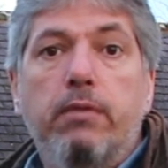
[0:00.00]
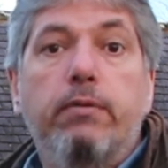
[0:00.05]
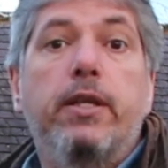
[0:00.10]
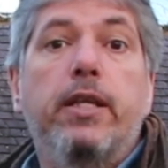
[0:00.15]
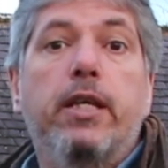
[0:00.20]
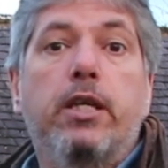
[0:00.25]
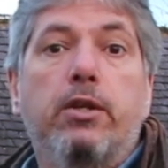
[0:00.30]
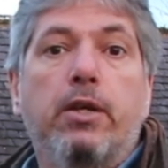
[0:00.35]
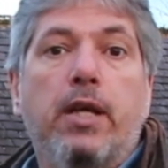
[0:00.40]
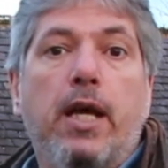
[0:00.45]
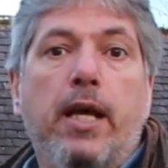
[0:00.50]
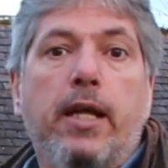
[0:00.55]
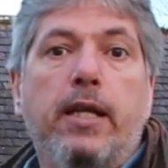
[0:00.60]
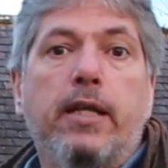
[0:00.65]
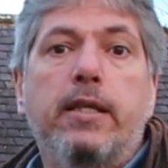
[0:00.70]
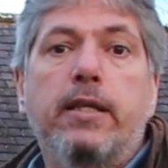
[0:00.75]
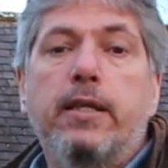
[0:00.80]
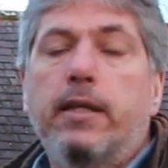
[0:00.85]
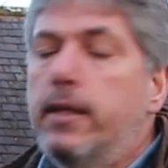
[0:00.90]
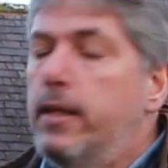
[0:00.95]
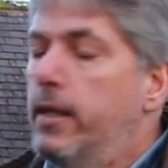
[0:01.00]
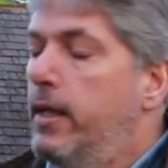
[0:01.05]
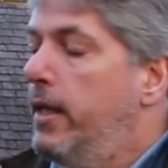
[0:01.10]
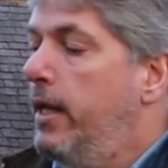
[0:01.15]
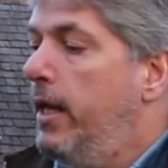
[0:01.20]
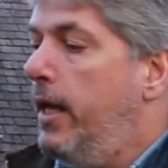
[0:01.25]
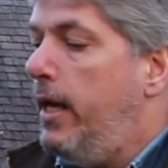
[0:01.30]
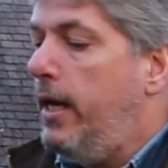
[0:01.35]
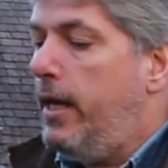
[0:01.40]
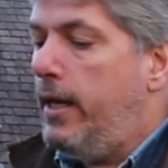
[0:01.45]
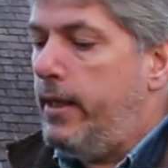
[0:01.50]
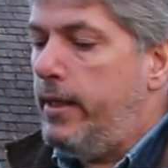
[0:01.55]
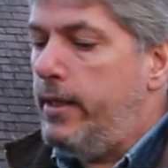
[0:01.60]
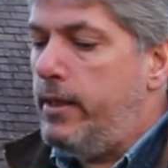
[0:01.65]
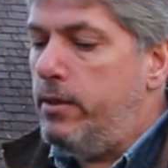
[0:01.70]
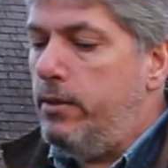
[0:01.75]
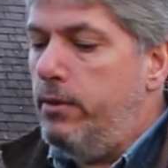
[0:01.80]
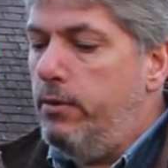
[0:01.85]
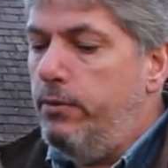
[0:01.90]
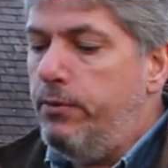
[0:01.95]
very grand.
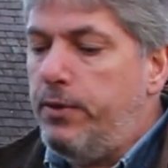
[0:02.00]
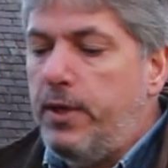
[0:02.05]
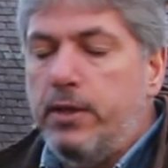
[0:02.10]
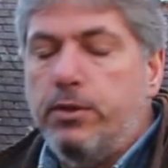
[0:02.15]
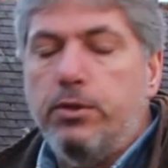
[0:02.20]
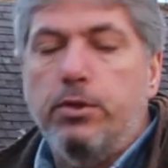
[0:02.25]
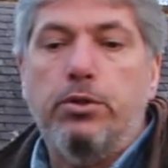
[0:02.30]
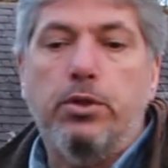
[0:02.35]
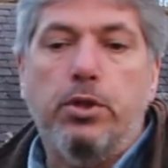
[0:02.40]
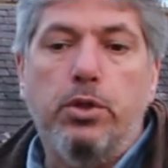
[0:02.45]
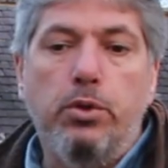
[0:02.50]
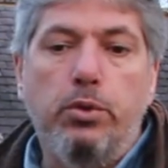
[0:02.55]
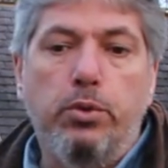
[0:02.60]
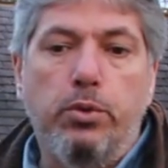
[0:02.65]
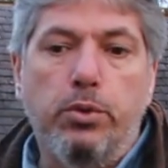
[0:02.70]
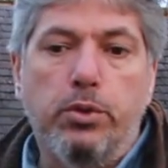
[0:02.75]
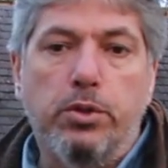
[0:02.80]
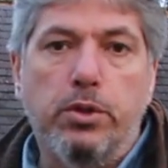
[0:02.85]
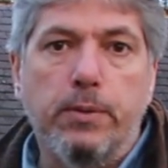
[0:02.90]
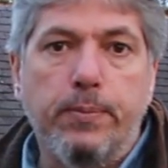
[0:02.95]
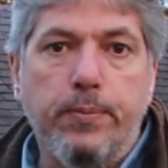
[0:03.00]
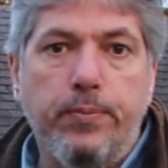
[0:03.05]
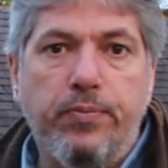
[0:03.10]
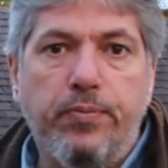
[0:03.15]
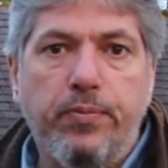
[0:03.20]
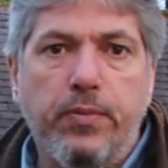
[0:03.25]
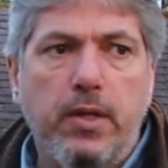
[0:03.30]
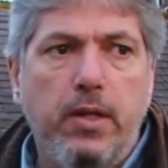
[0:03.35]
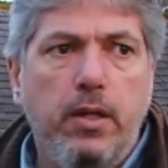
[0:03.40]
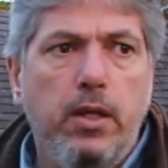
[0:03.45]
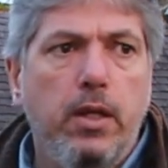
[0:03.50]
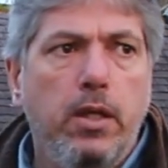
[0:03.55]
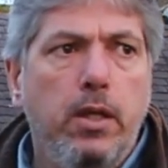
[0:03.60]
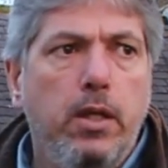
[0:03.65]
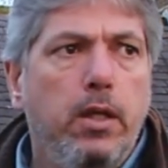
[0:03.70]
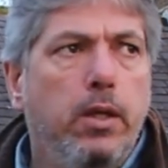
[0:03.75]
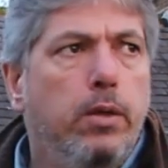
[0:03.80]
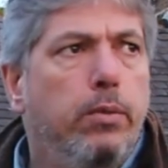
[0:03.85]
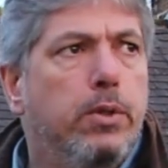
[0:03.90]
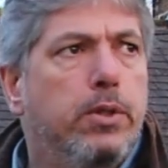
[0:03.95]
And Francis Grose
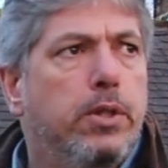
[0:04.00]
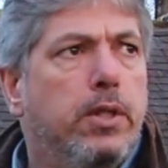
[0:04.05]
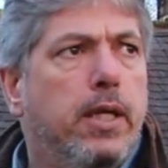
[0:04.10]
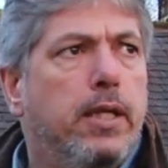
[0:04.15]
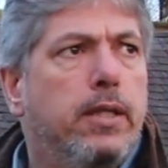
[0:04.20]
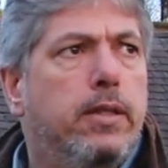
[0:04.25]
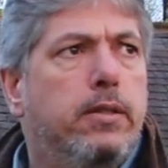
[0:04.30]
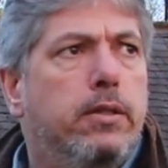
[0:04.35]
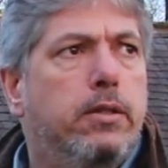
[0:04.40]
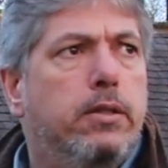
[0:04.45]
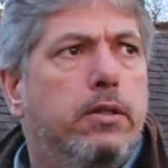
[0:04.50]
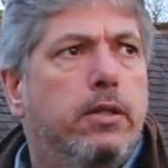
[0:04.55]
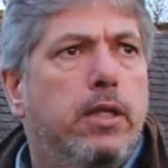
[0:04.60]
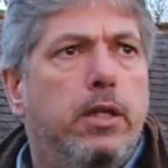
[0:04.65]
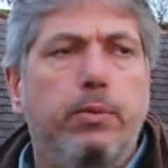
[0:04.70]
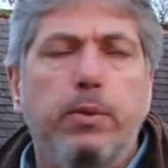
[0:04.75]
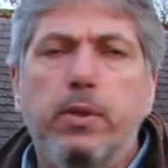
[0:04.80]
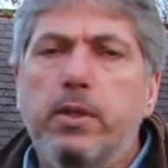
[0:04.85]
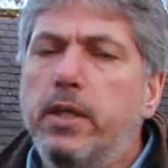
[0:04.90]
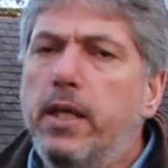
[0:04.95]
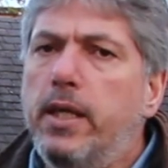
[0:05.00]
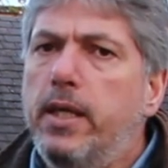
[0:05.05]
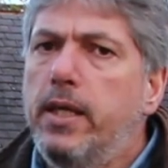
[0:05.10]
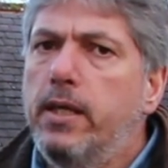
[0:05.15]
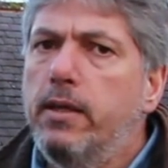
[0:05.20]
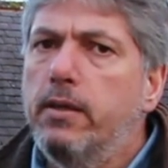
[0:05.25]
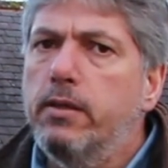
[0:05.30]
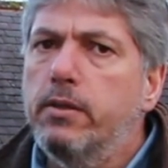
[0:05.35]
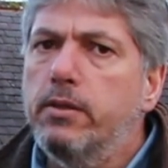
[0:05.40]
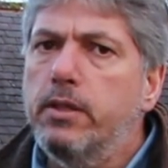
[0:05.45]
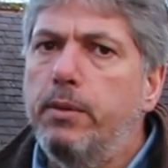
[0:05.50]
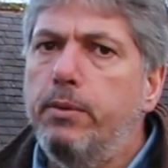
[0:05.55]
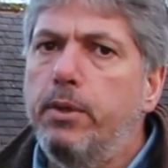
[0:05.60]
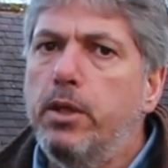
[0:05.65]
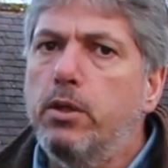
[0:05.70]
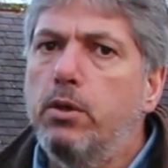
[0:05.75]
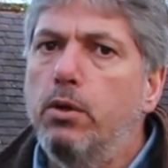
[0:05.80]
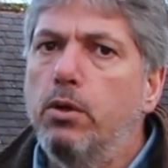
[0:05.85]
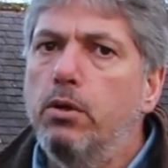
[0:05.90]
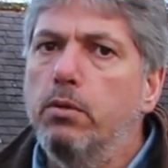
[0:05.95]
was an antiquarian, is that what
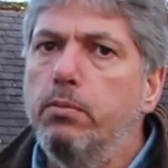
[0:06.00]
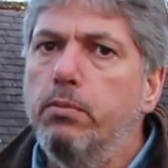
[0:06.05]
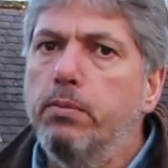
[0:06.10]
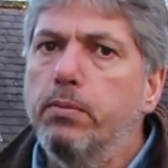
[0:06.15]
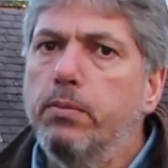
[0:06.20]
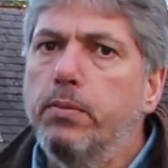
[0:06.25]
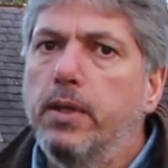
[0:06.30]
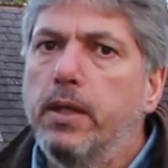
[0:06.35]
you call him?